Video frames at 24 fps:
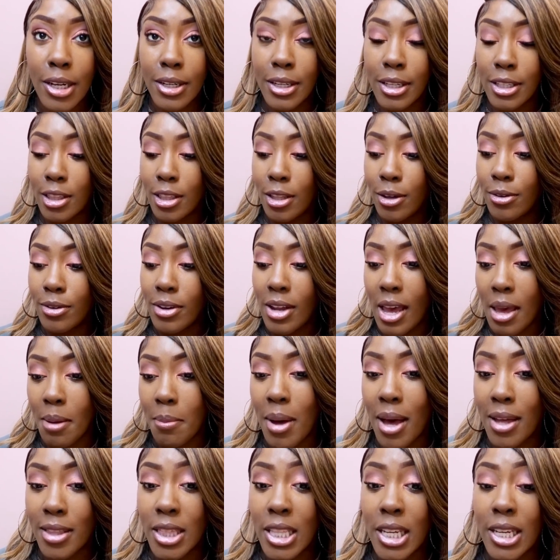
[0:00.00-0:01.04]
get their name
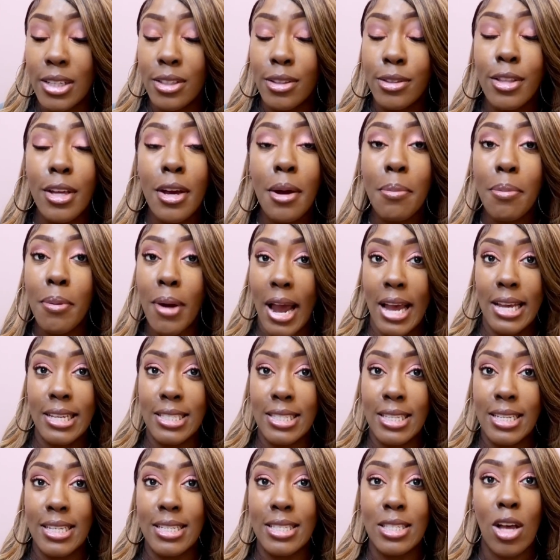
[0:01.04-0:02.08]
out there, their
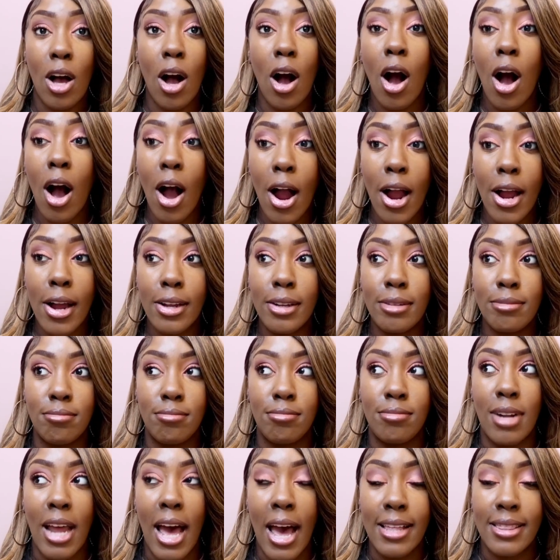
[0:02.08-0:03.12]
prices are
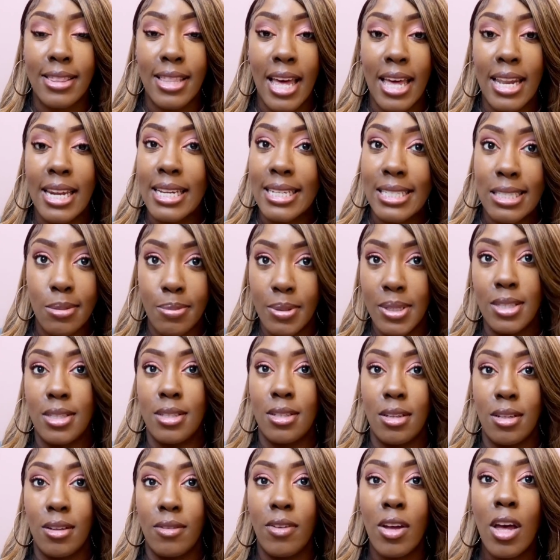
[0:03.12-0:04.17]
not that
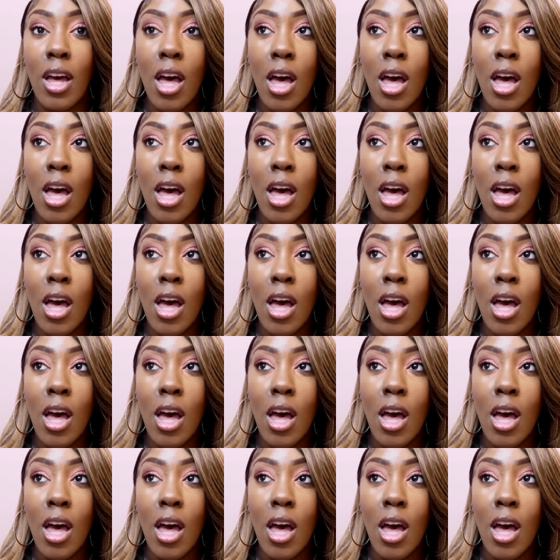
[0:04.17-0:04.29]
expensive,